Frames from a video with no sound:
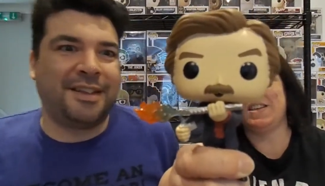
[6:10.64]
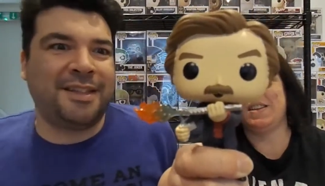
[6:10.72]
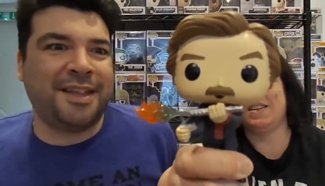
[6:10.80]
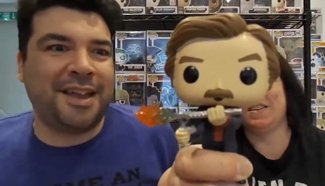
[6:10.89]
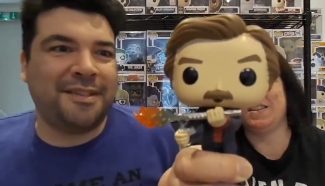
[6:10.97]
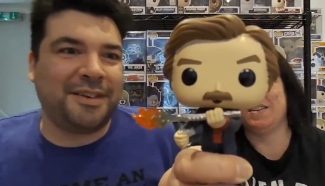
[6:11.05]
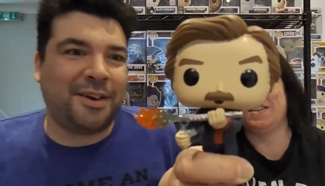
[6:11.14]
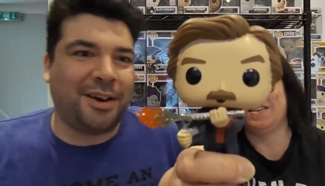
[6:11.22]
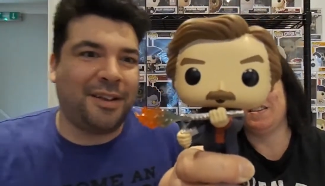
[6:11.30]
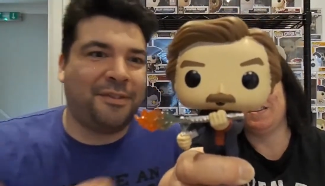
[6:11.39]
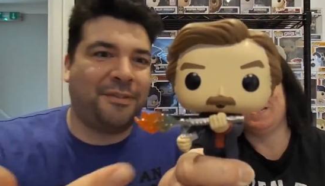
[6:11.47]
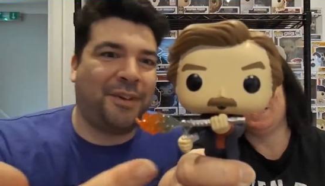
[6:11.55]
Speaker 1: It is, in
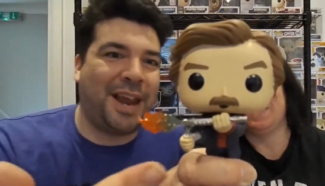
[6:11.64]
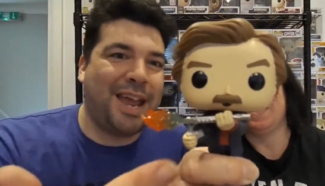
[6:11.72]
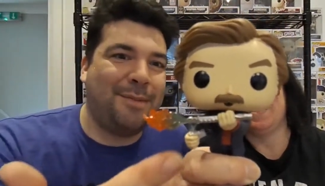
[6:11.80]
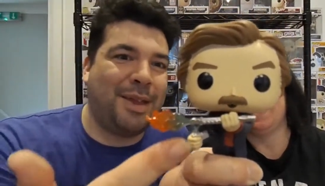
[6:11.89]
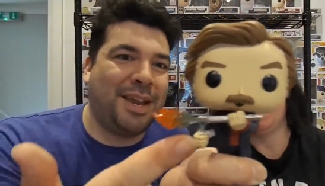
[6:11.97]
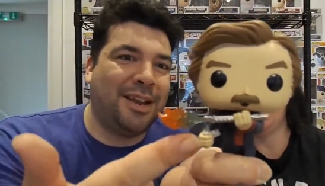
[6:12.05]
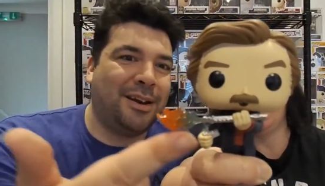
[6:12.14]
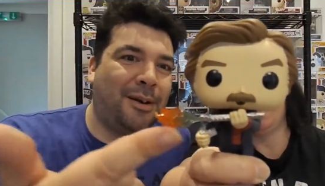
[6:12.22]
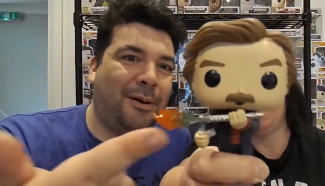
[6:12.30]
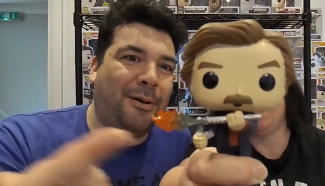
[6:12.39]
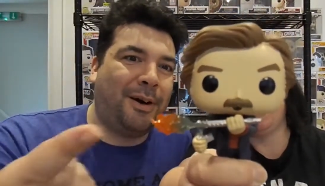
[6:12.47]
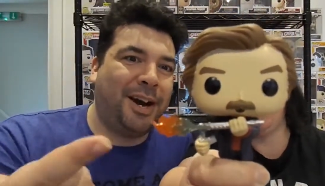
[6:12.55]
all his flaming
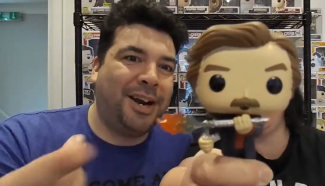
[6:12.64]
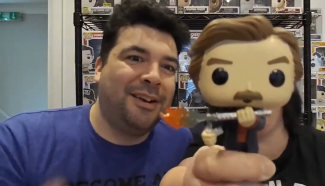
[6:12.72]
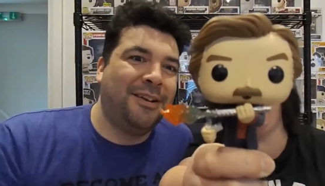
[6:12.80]
glory.